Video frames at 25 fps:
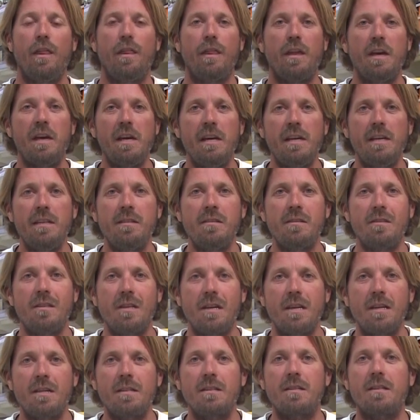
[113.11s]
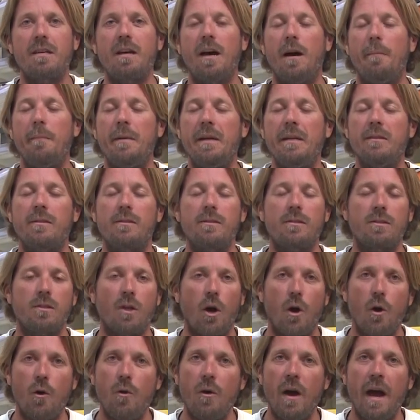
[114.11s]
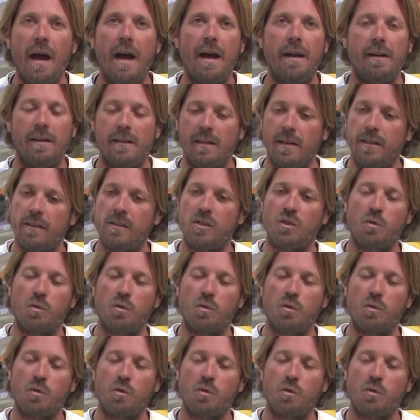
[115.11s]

These things come in so handy.